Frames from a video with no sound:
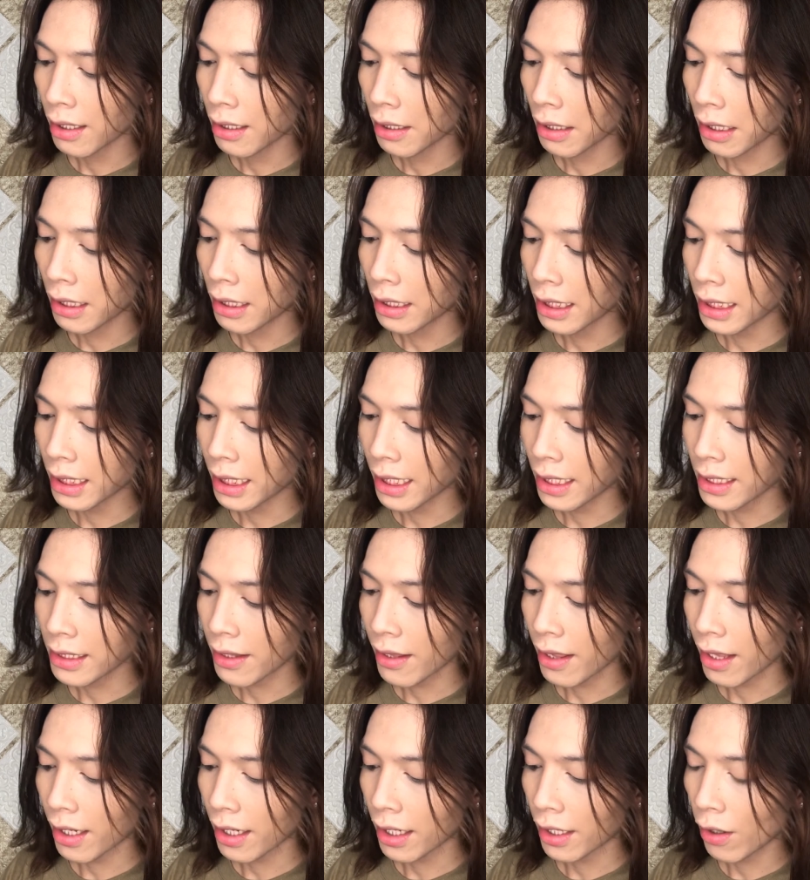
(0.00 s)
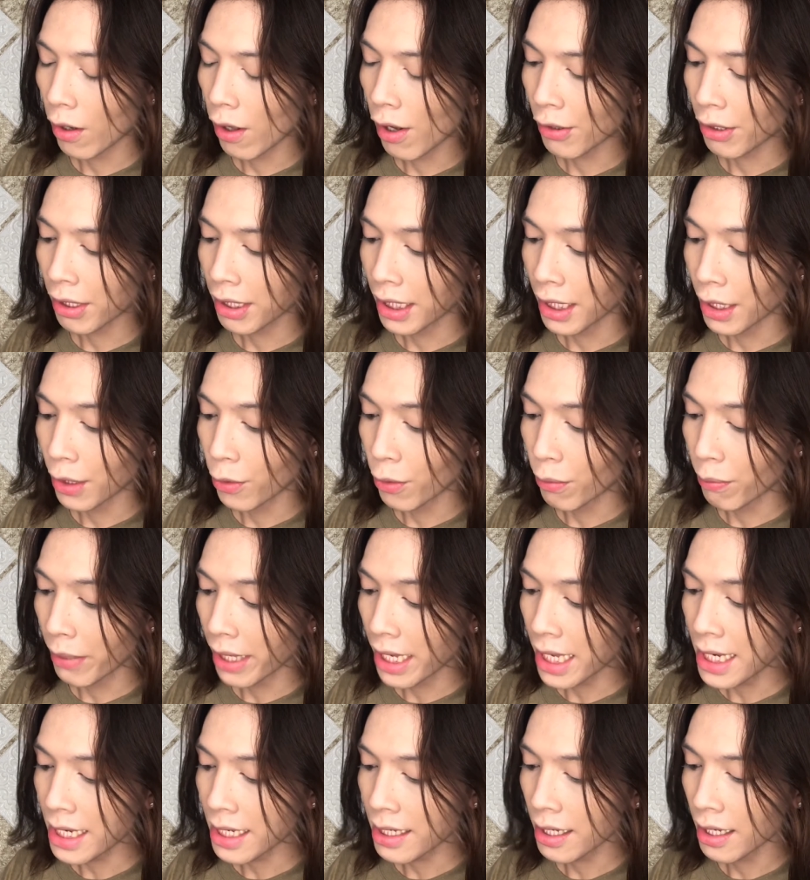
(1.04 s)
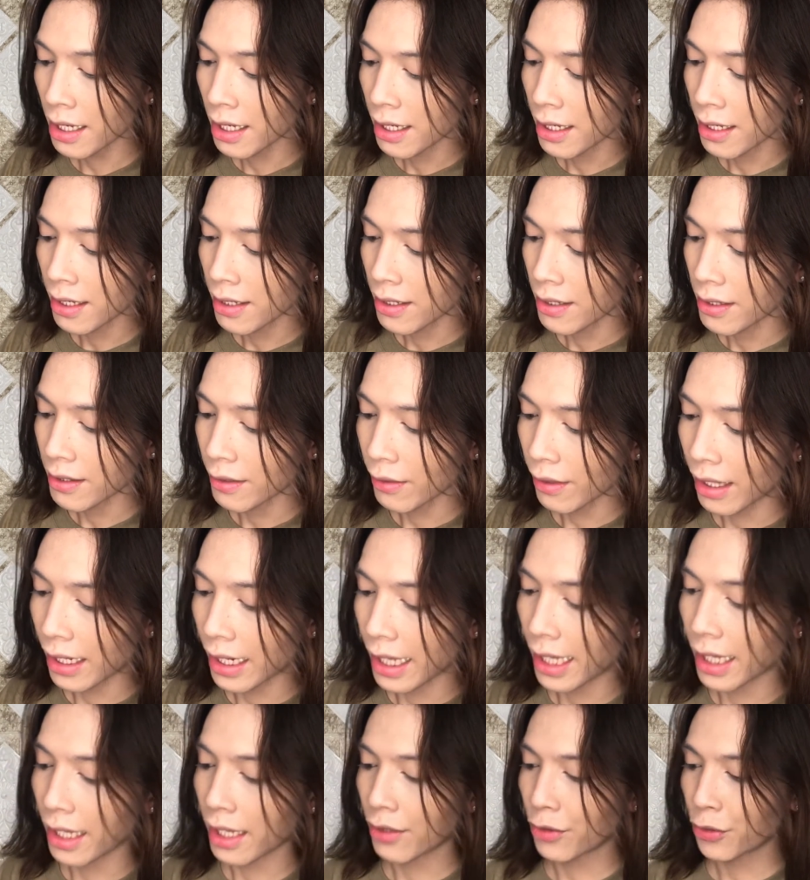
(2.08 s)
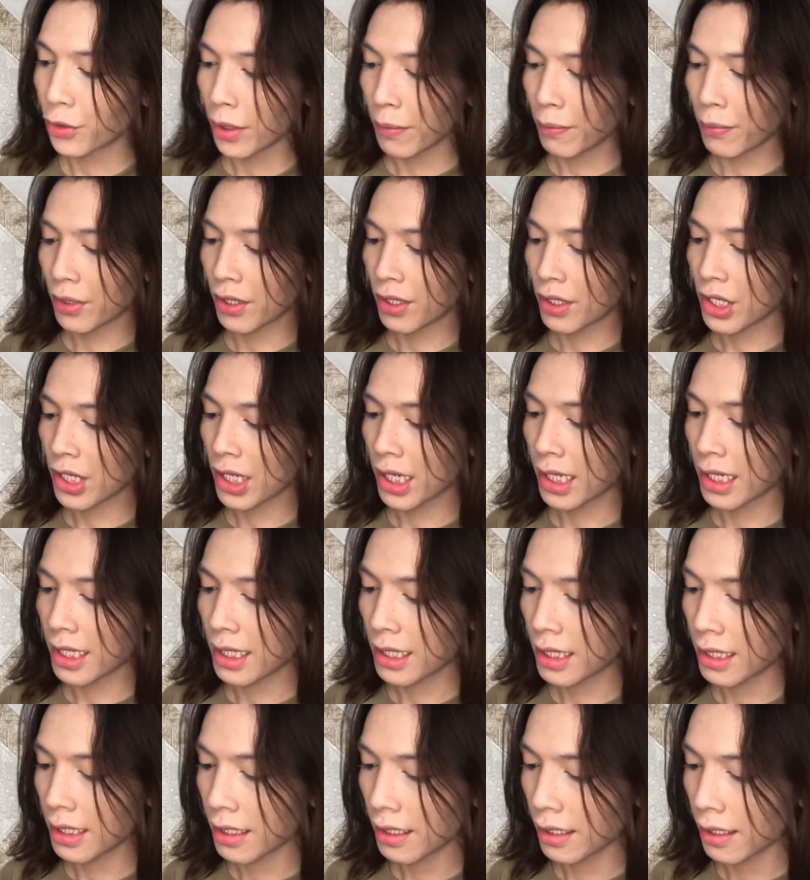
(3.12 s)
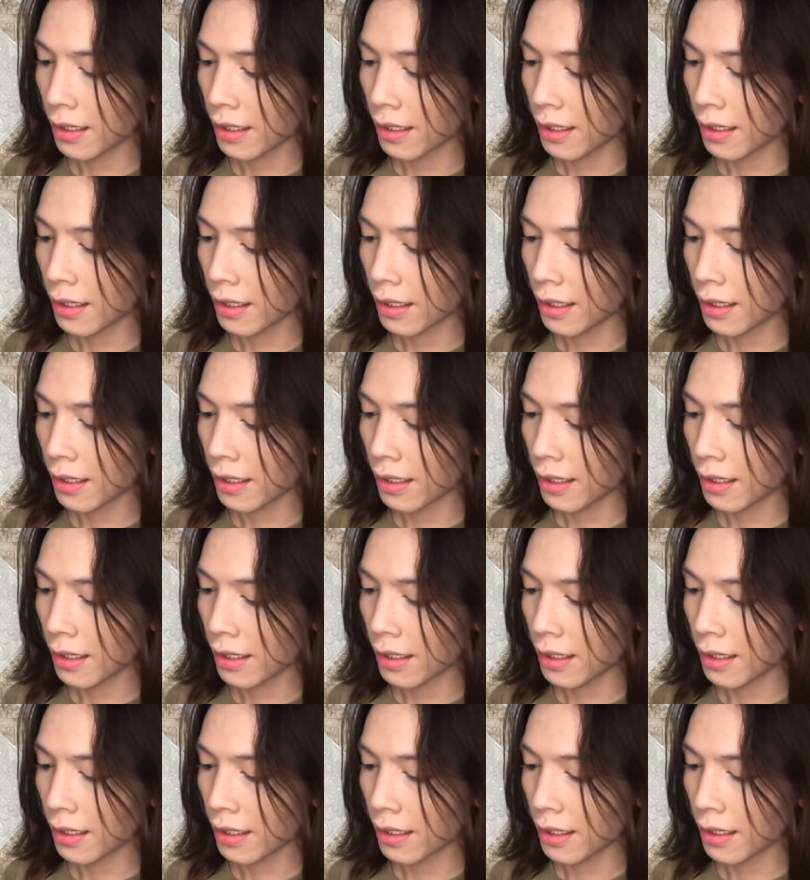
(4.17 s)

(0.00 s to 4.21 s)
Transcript: clinics that are already open so that I can repurchase.